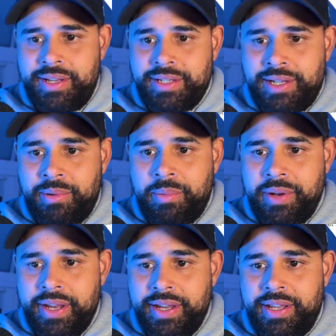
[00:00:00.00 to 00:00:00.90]
It's come up in
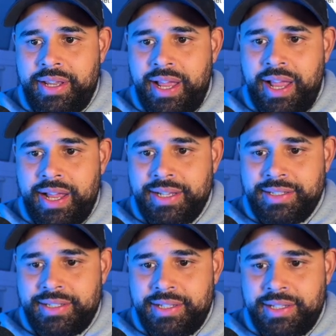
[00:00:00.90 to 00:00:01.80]
here
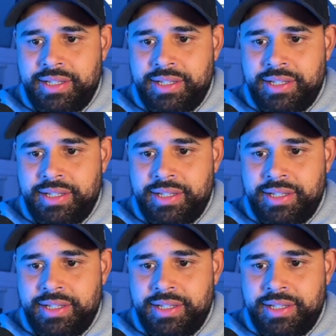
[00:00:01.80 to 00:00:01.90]
as,